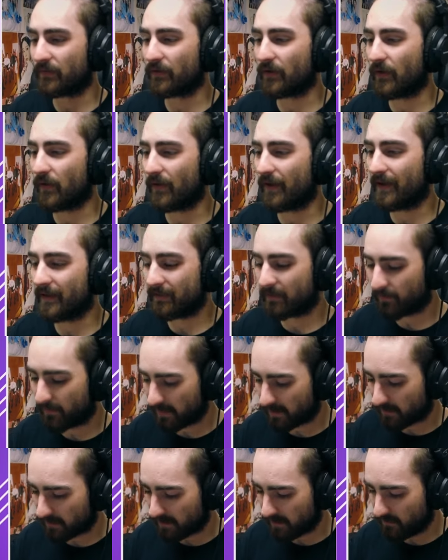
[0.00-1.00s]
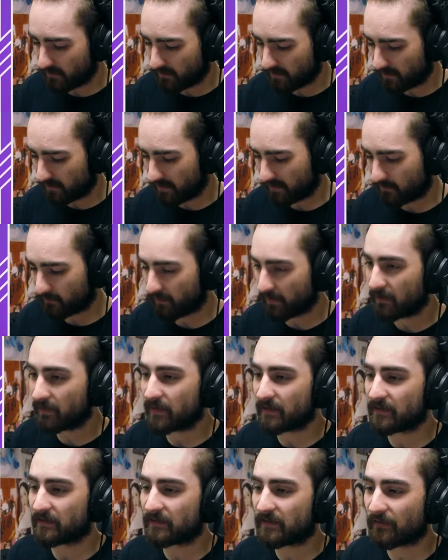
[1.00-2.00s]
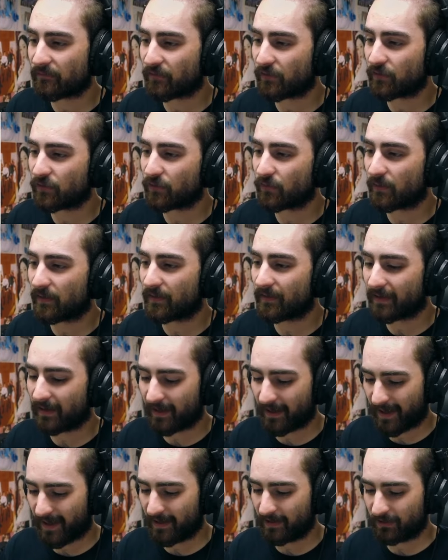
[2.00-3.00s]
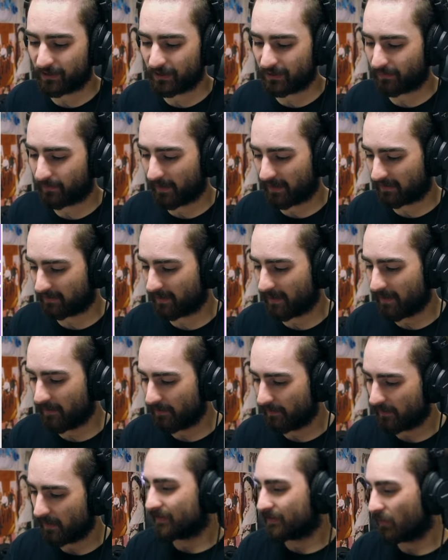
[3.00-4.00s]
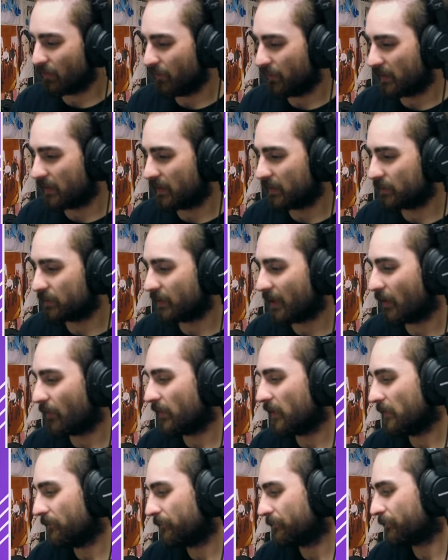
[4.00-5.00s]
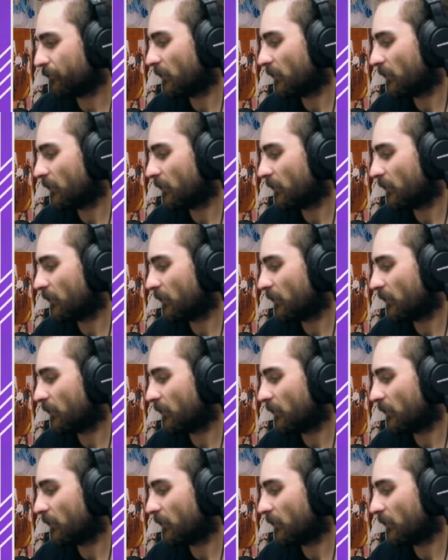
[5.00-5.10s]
So let's begin with this one because it's the first one that I just picked up. Let's open it, shall we?